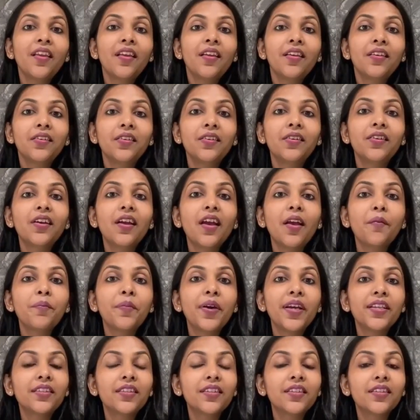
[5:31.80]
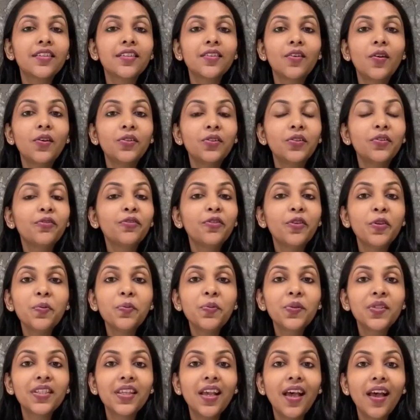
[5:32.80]
But on the
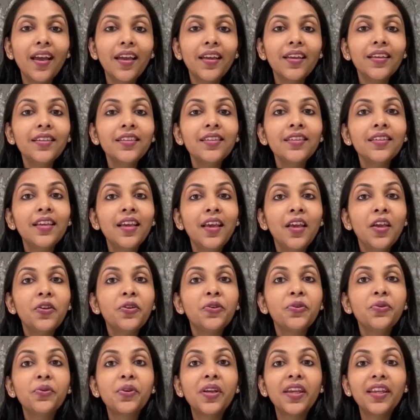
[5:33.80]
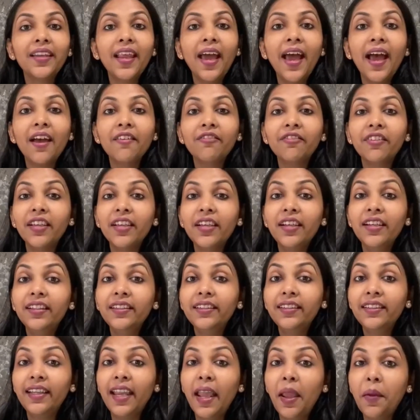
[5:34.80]
flip side, you can have ill
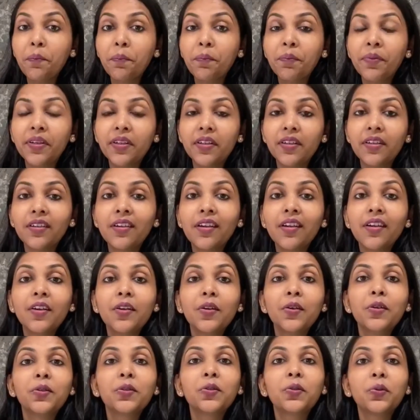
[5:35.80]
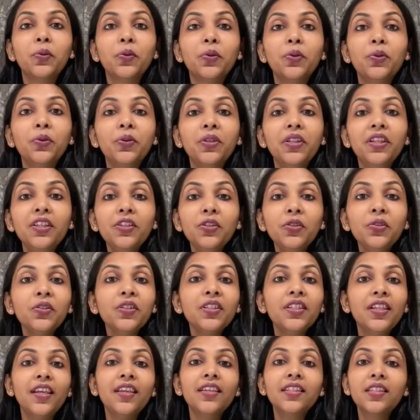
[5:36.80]
temper. So you need to
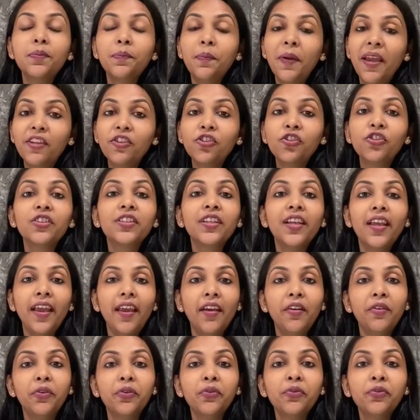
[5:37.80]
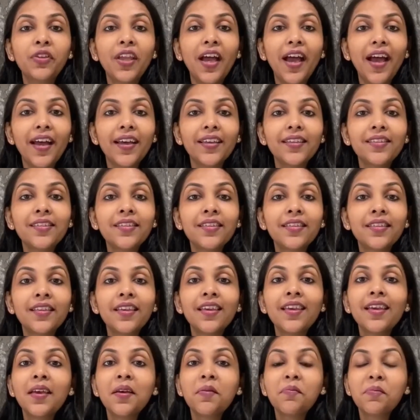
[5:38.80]
take special care of that,
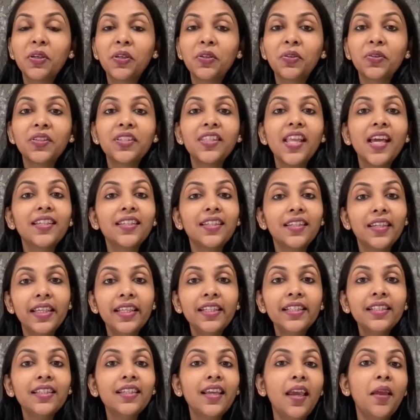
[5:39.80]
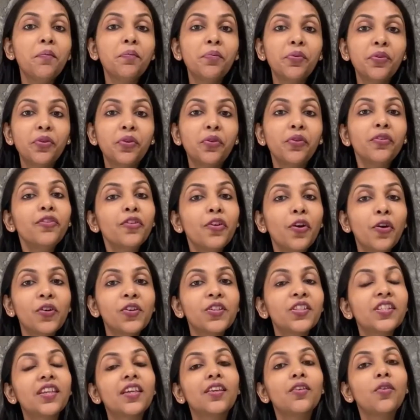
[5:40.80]
because that ill temper of
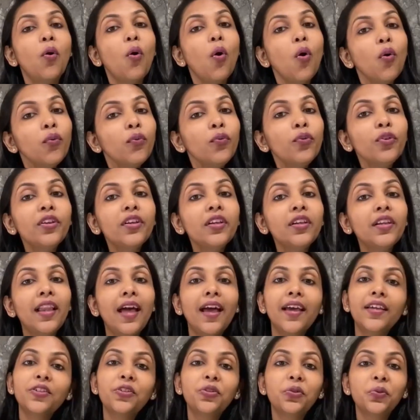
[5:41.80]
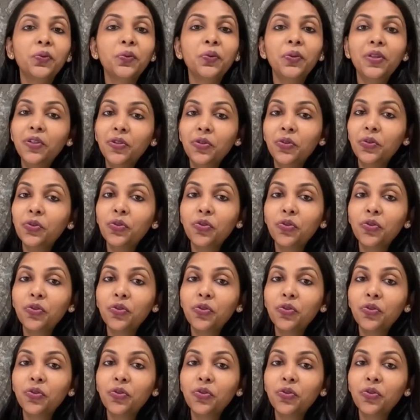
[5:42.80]
yours can often land you into